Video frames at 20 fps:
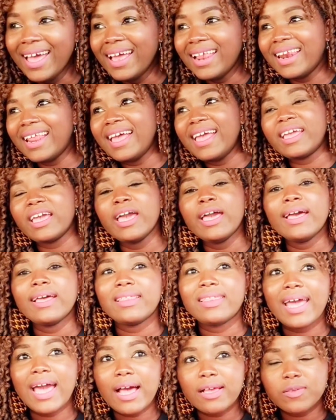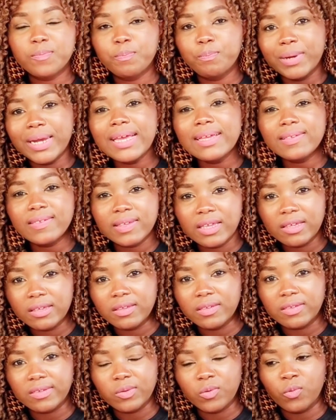Like, there are
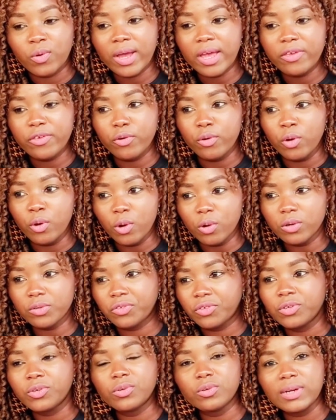places where you go to,